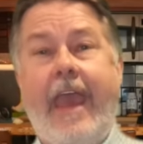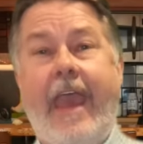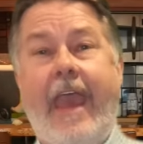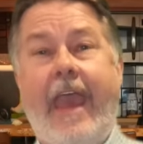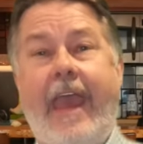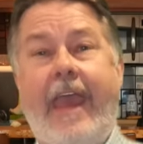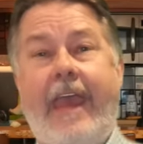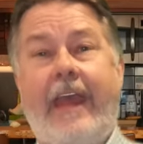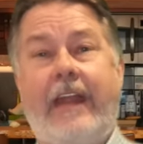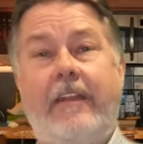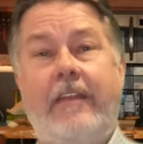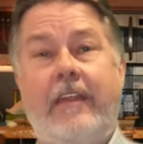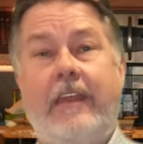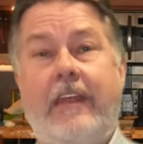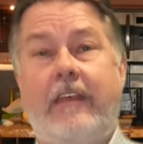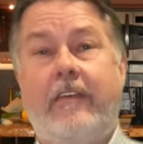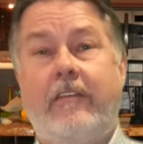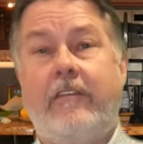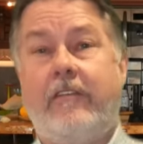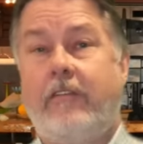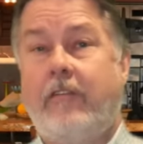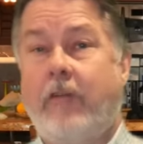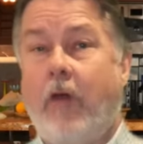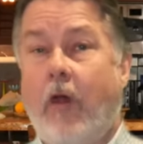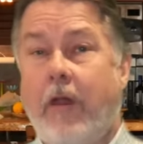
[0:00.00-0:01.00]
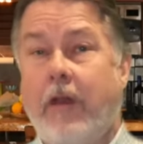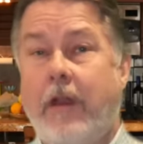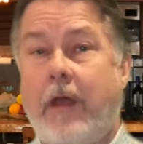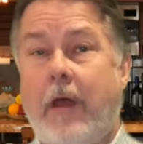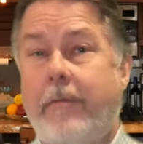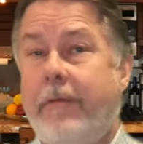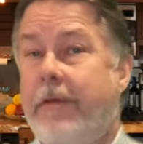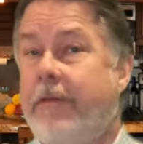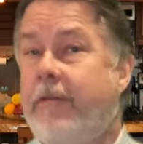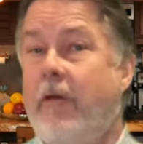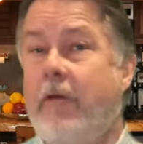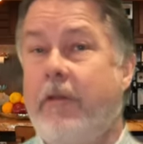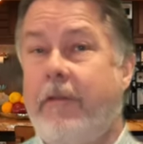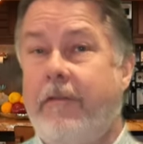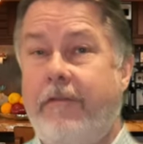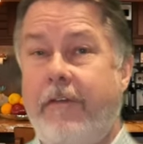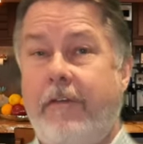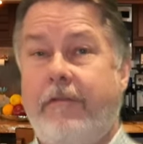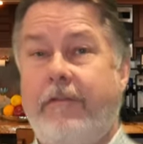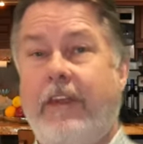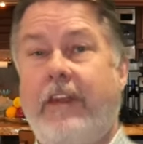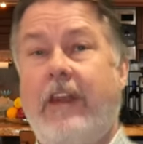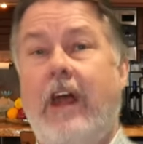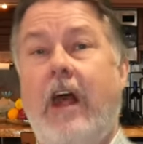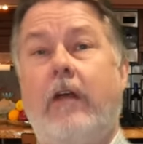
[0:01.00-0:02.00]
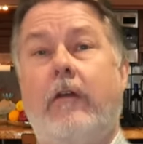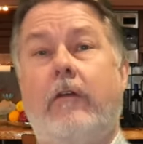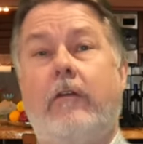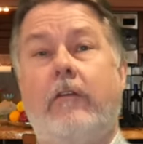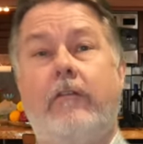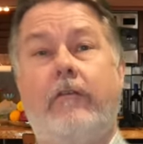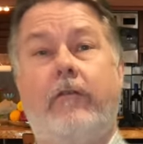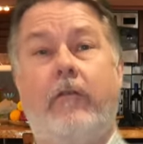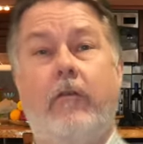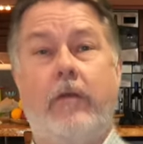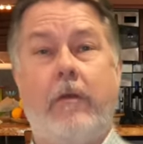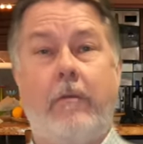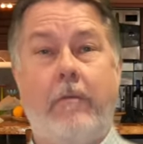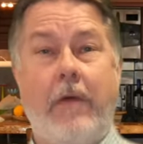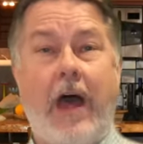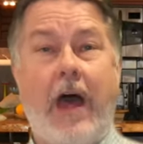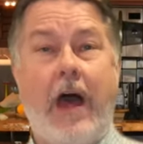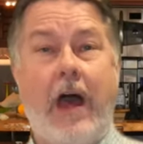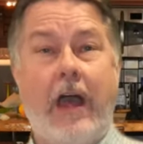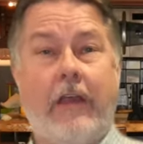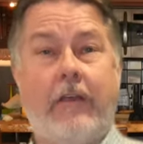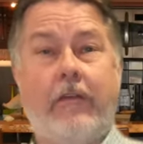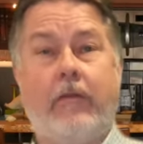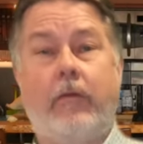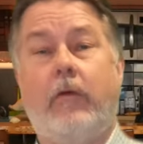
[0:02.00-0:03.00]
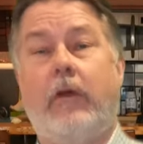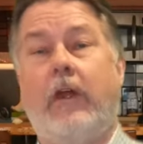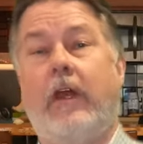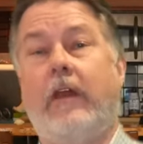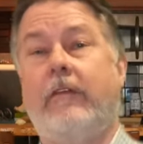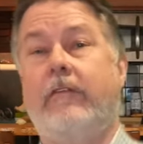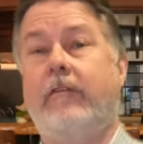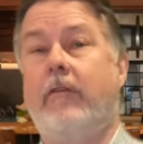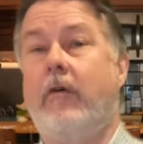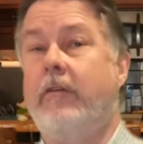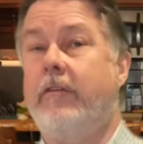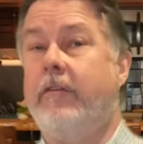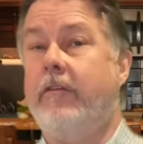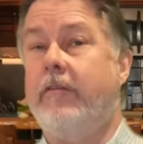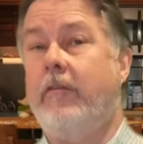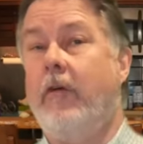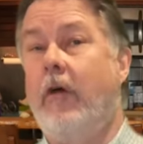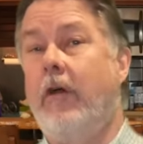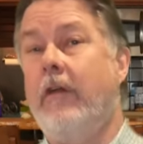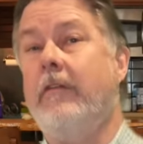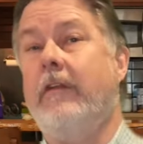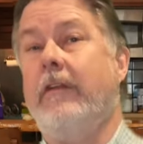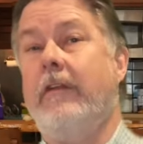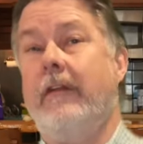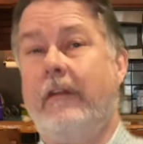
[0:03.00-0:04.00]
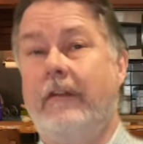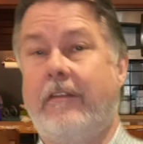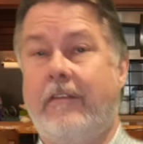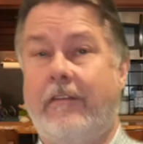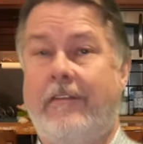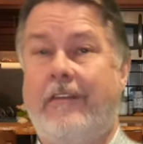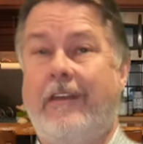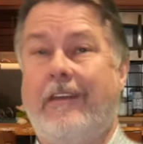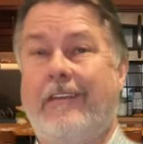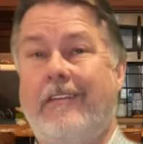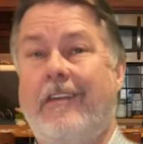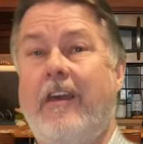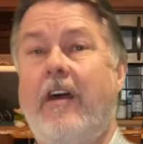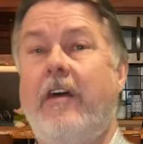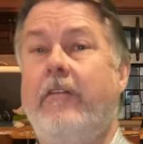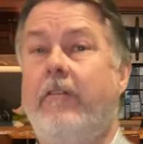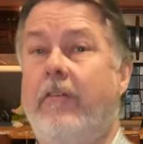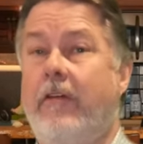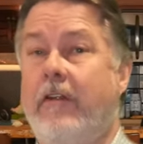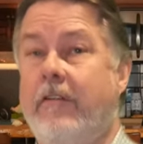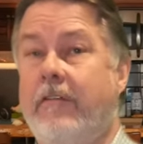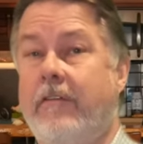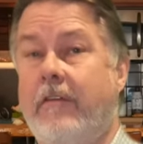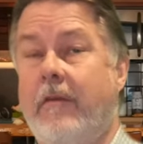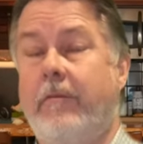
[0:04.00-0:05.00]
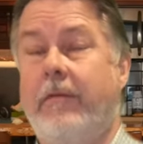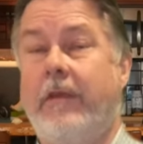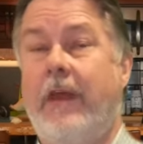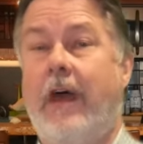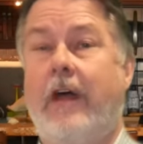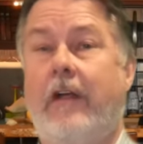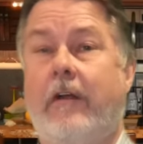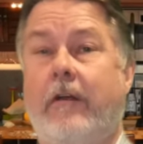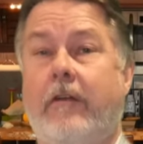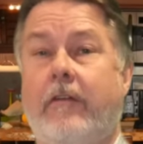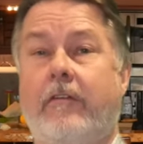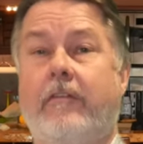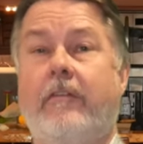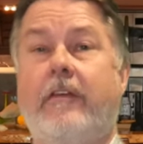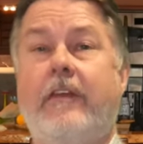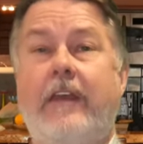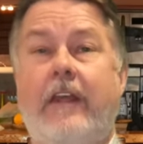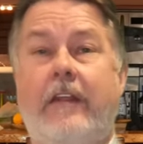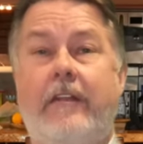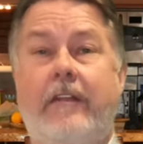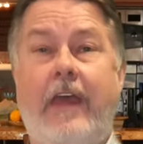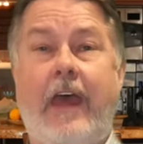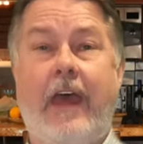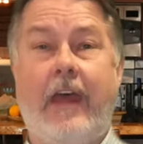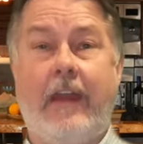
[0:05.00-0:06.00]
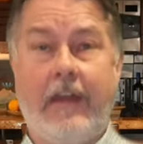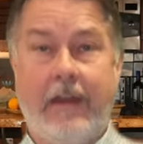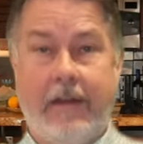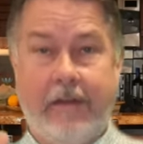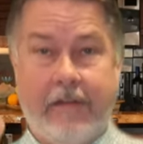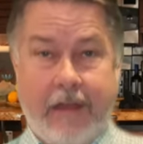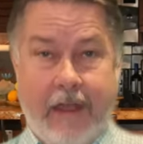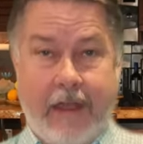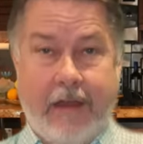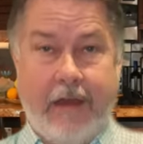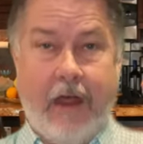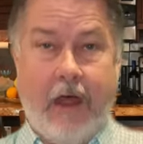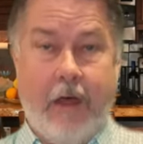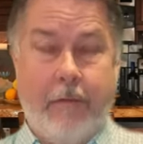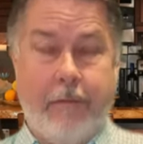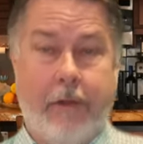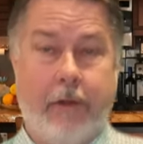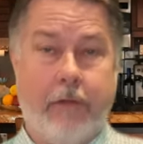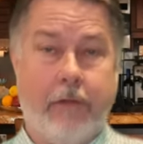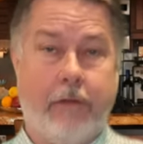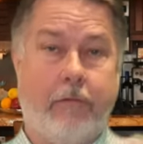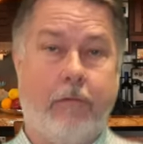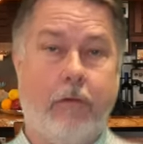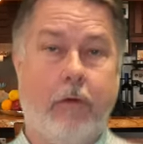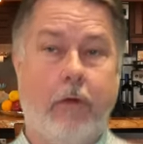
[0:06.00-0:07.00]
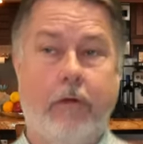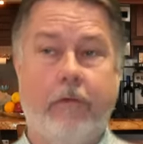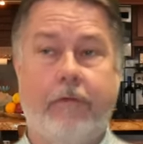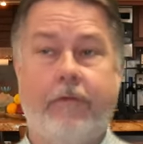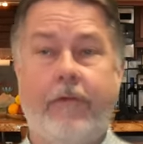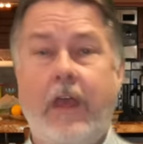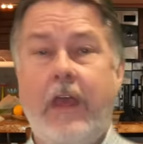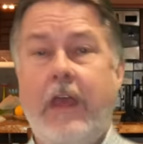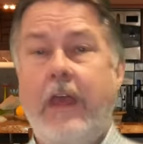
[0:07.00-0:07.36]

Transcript: And the startup is only $50 for the box, whereas on Starlink it's $600 and some to get that antenna up on the roof.